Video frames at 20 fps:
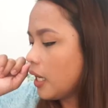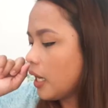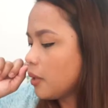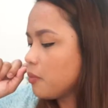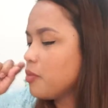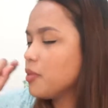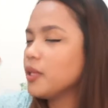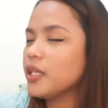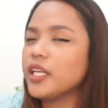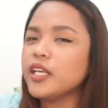I
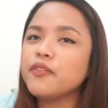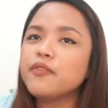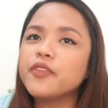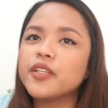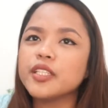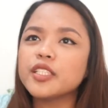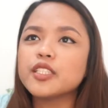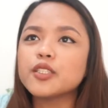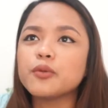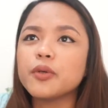believe
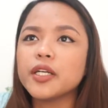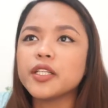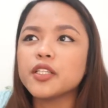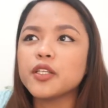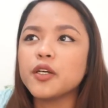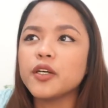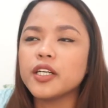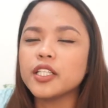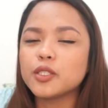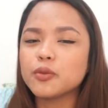this
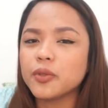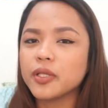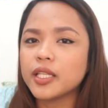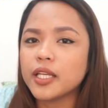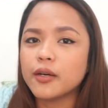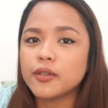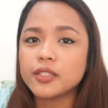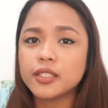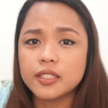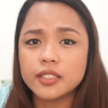one costs
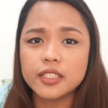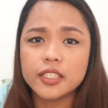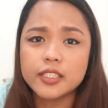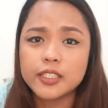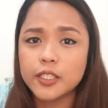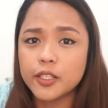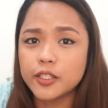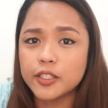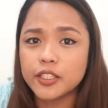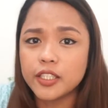
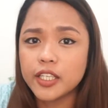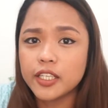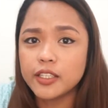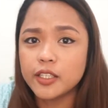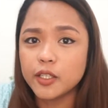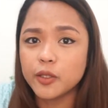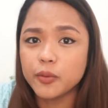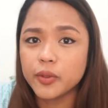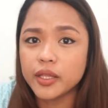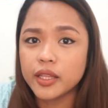
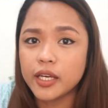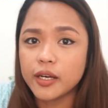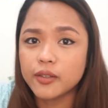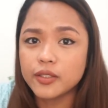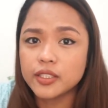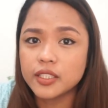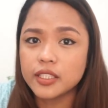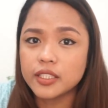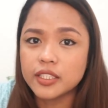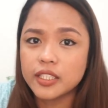1,600 or
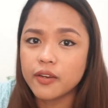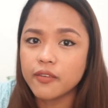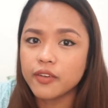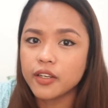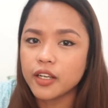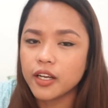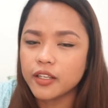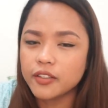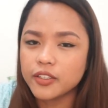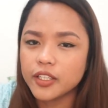
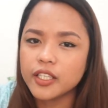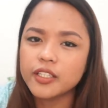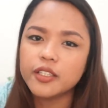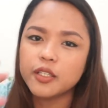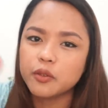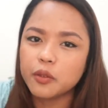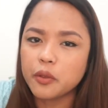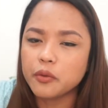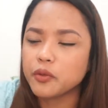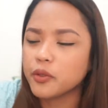
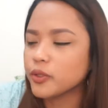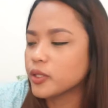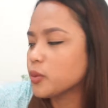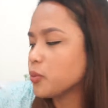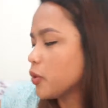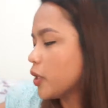1,700, around those